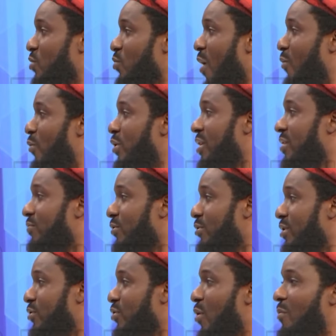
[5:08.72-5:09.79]
This one will give
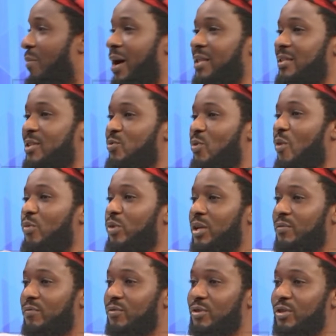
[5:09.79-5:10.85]
you the number. This one will
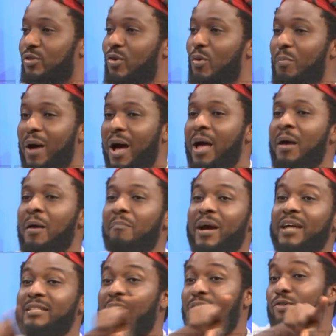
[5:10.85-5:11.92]
give you the number.
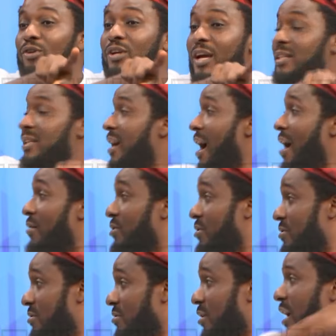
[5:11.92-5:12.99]
By the time you get the
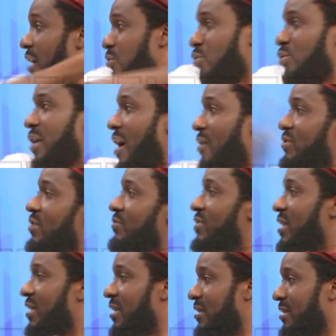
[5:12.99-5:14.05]
house, get to the house,
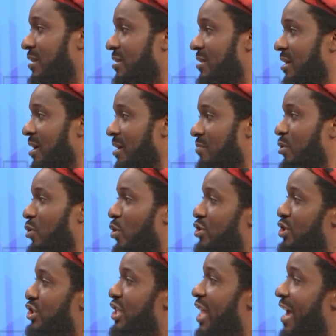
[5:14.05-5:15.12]
they've taken it.
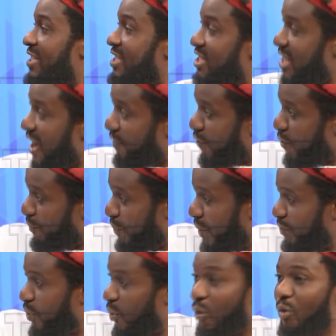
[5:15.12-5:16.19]
Because it's like seven
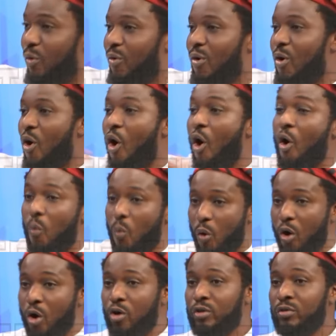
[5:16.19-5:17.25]
people uh, that's on
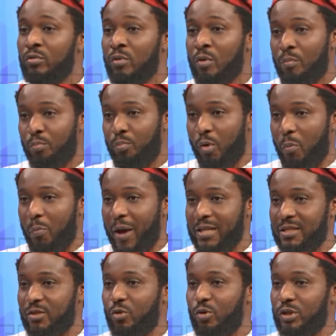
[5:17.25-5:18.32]
true. one that's
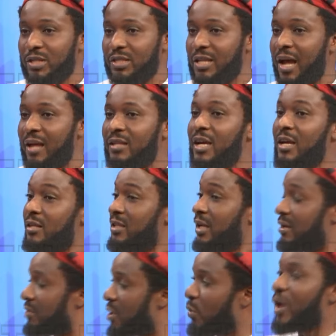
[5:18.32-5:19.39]
property, true. You understand?
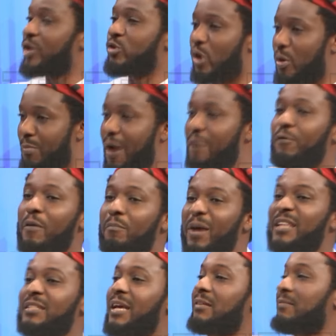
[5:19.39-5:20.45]
They, they were showing my friend.
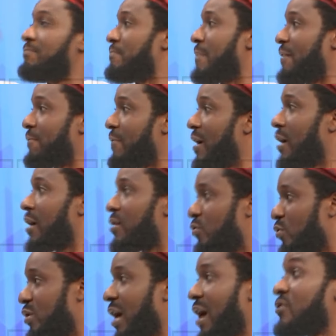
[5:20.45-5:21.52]
By the time my friend
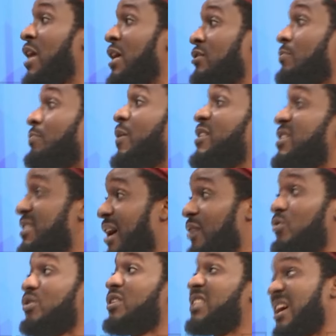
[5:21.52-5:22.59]
get to the house, the person
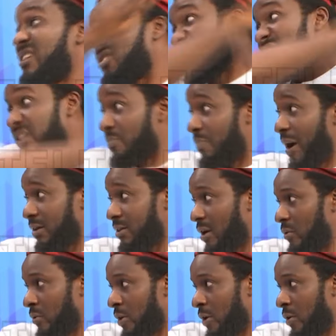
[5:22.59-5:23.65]
that took it has already packed
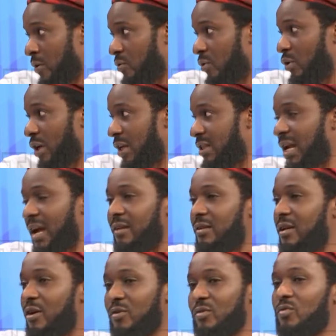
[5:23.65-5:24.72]
out. You
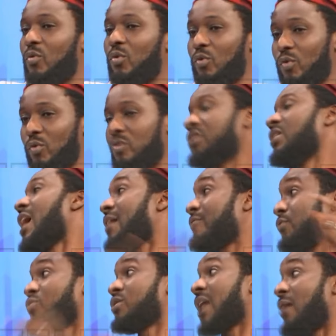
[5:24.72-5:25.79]
understand? So they
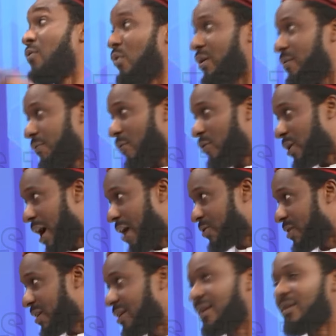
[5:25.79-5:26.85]
have to start looking for the
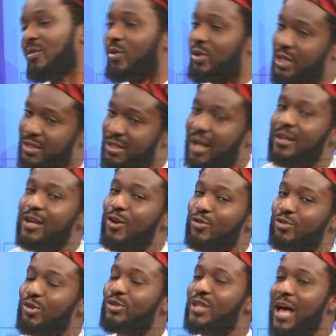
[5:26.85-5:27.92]
house again. You understand?
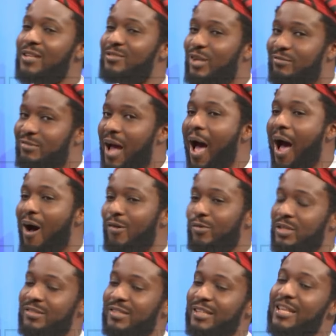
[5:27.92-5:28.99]
So that's
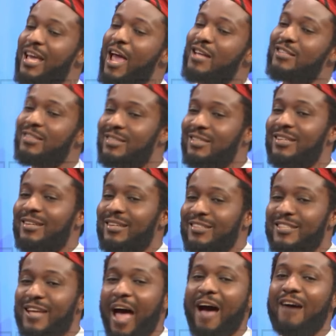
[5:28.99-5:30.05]
how it is. The thing
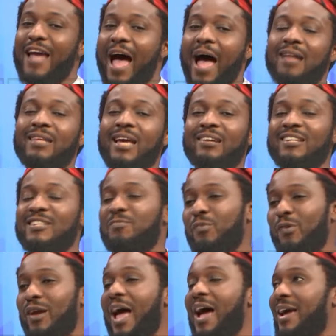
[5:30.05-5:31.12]
is, I had an
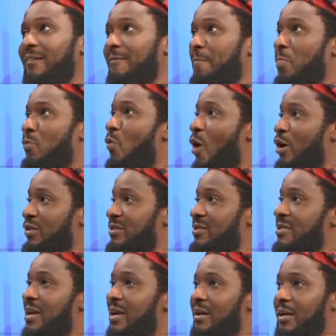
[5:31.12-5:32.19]
experience. I,
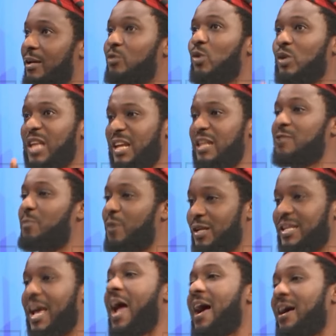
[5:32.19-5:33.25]
what, it was an
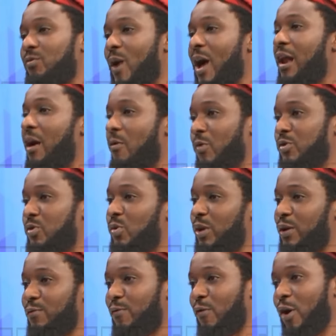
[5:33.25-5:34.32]
experience I had while I was
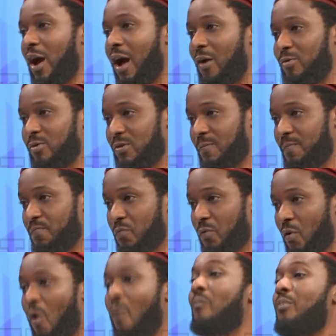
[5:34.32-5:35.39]
looking for a house
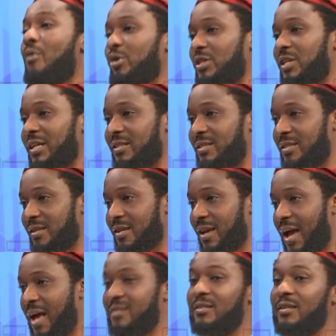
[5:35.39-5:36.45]
on budget
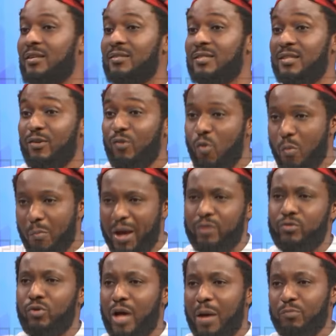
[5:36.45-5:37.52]
as a single
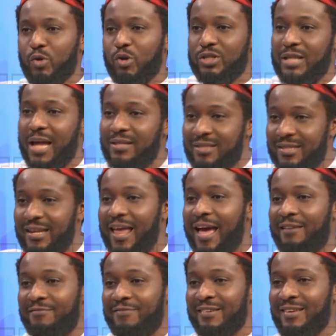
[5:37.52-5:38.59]
man. You know, I'm just starting
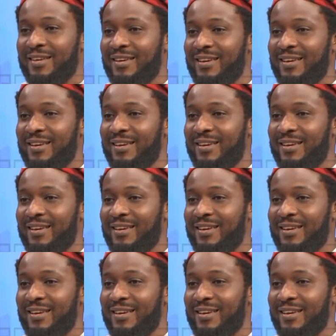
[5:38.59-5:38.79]
life.